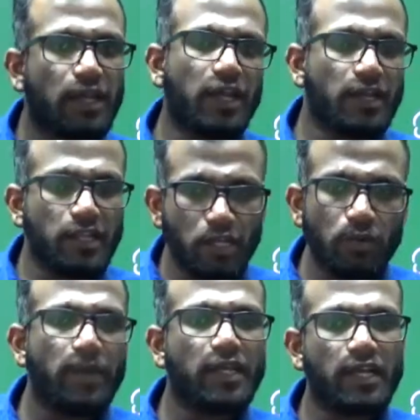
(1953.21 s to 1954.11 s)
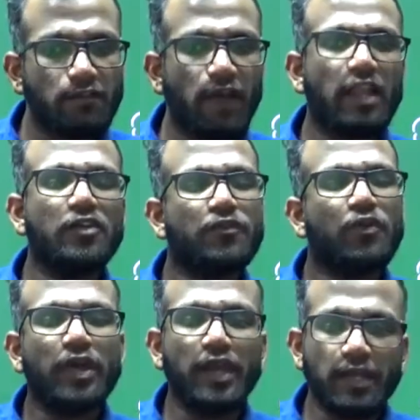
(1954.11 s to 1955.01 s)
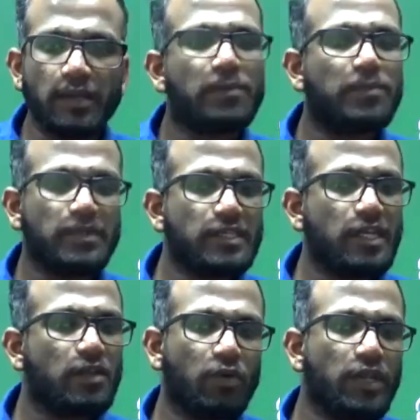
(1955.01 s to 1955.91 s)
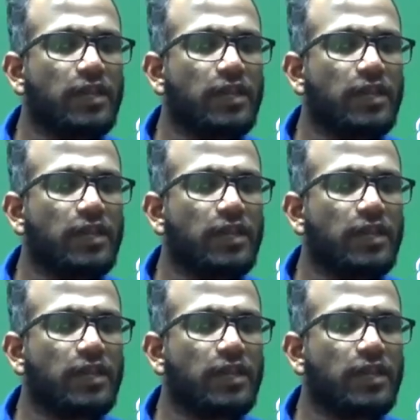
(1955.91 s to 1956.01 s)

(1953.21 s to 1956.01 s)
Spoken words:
any numerical value for any physical quantity,